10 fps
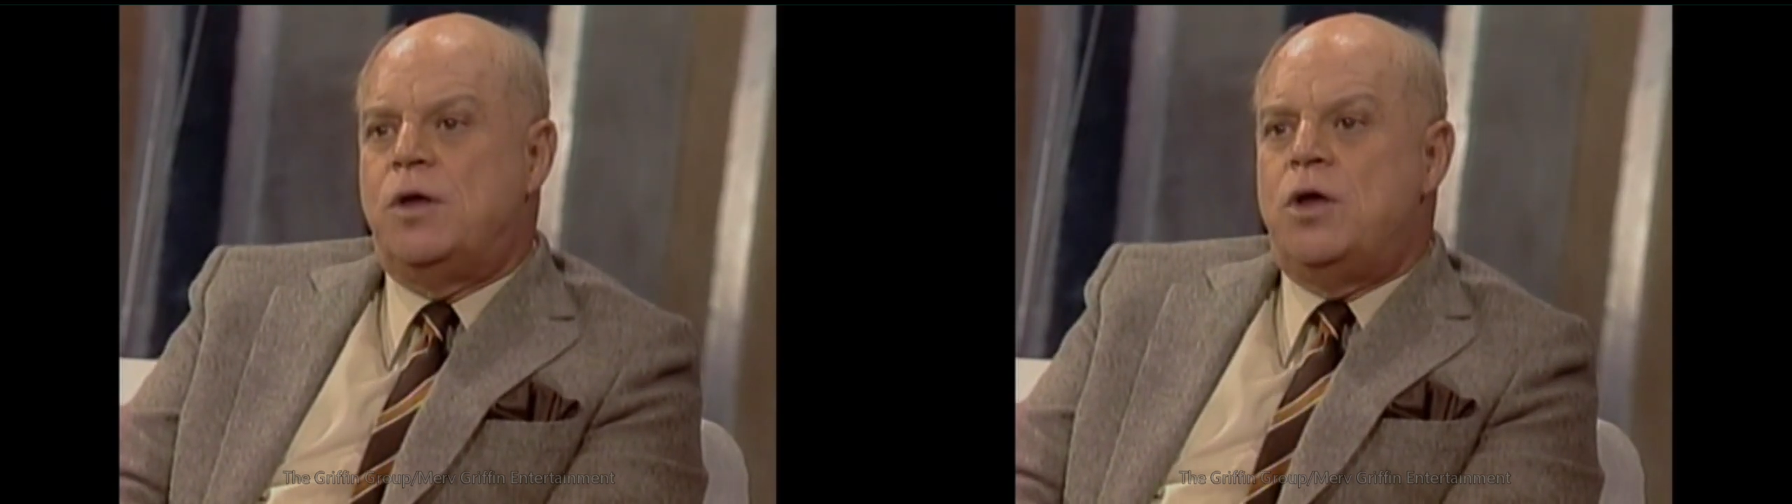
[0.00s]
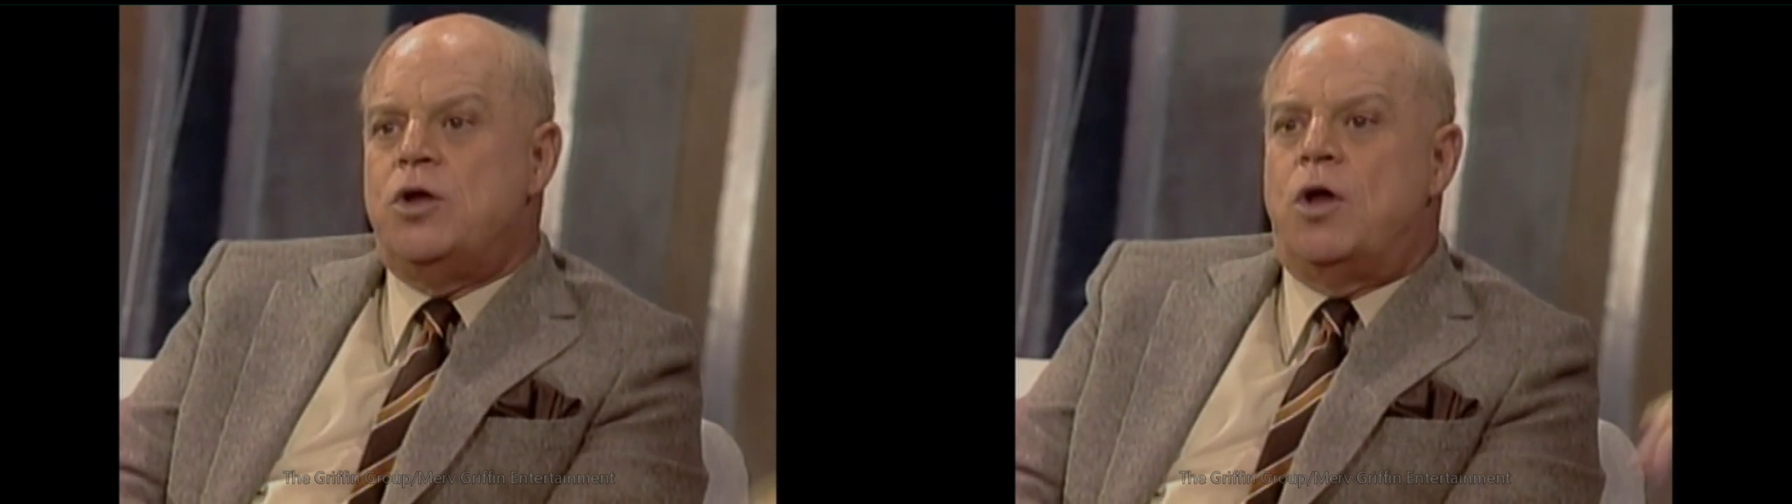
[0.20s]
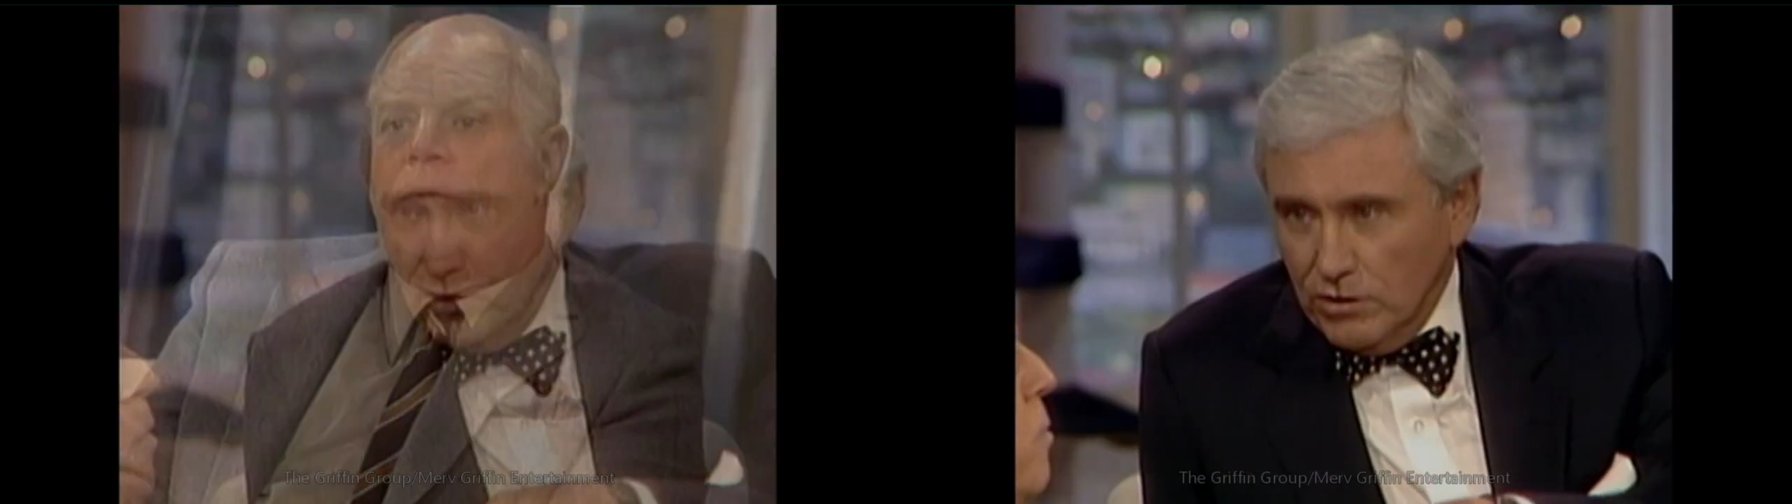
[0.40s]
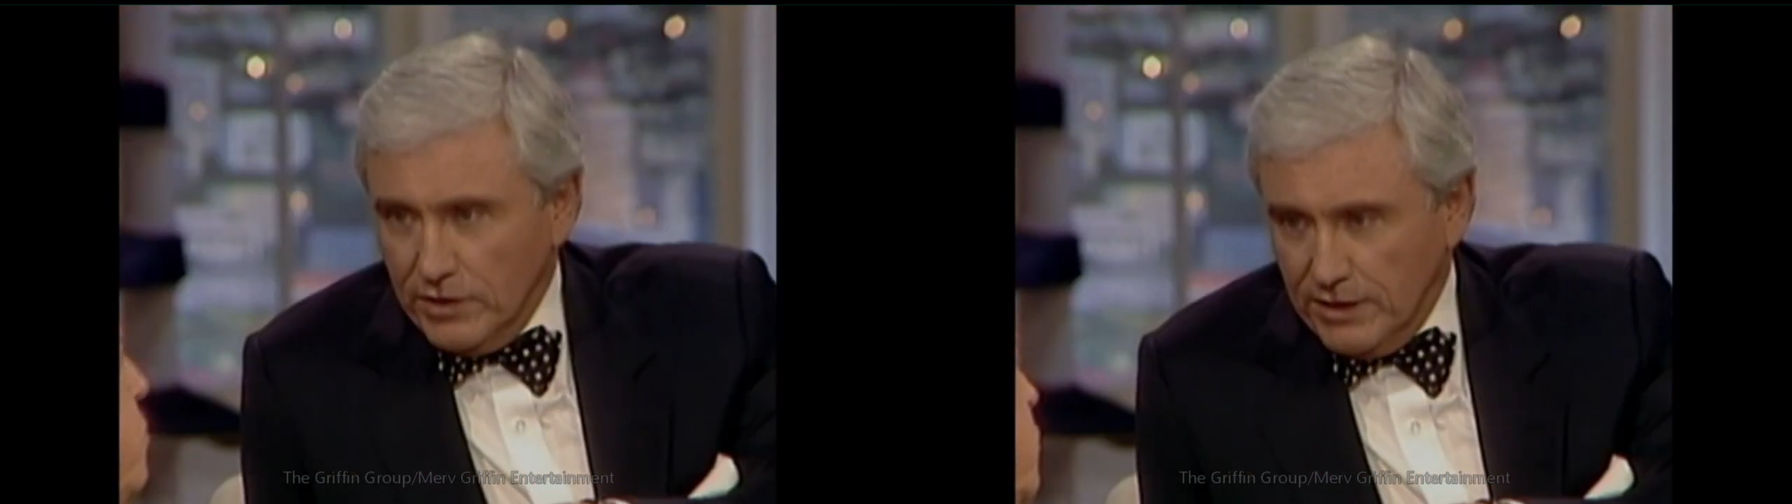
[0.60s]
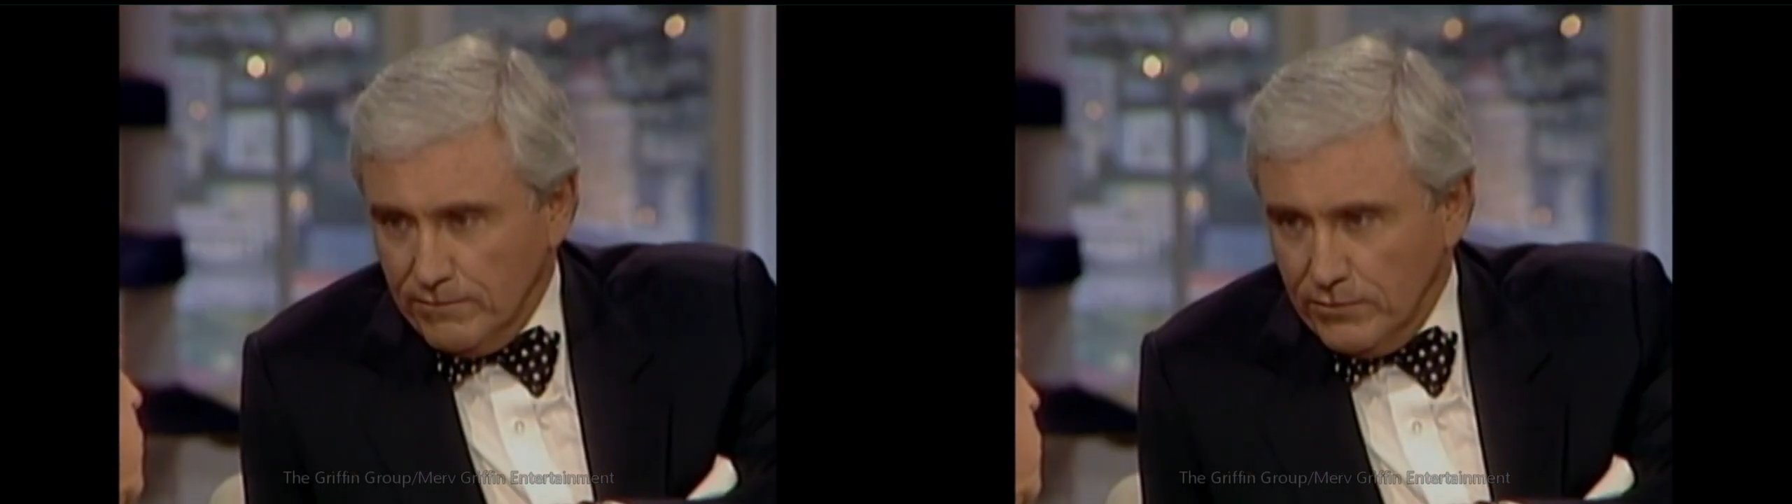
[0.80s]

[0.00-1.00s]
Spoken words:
You know him?